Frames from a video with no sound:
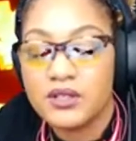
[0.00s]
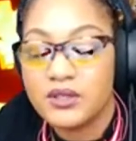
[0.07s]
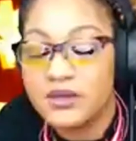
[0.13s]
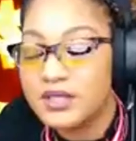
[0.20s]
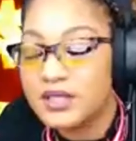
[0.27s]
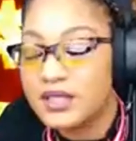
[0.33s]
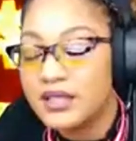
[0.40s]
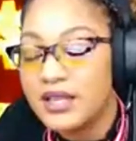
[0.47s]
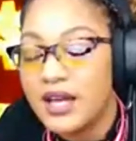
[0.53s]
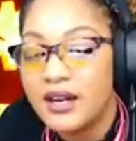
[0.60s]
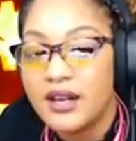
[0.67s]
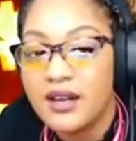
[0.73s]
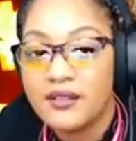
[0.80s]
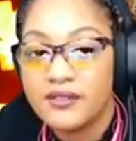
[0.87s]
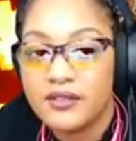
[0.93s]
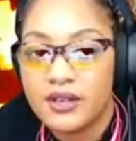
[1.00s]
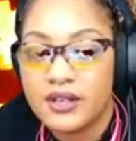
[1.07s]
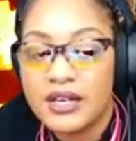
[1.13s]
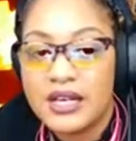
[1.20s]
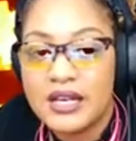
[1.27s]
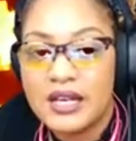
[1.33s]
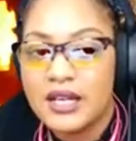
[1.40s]
it's gonna take a lot of effort,
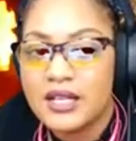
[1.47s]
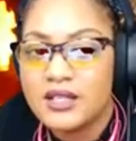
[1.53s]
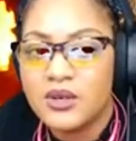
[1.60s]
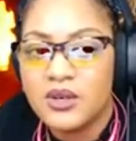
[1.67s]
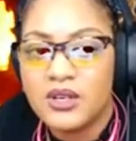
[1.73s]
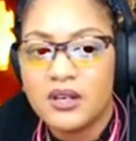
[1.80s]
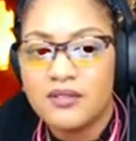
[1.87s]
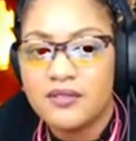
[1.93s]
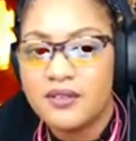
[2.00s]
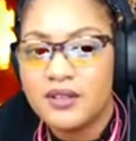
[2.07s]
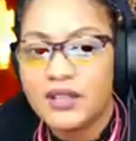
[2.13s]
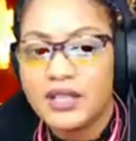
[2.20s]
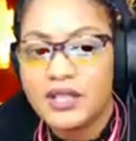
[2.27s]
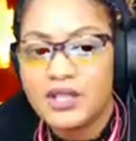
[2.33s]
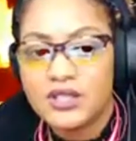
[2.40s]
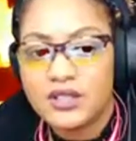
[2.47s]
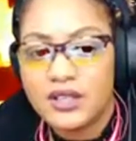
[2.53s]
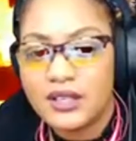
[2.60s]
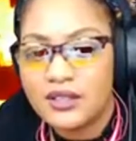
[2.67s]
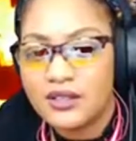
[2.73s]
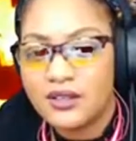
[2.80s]
and you're gonna feel like shit.